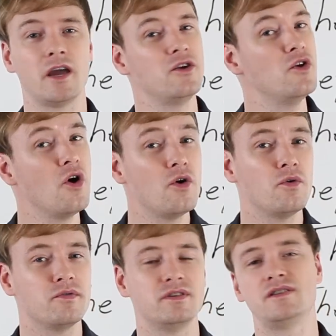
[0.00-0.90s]

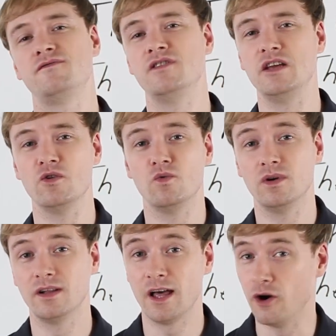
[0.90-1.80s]
know this video
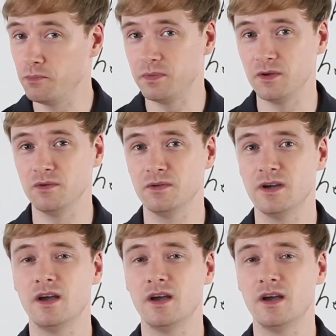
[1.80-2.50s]
will help you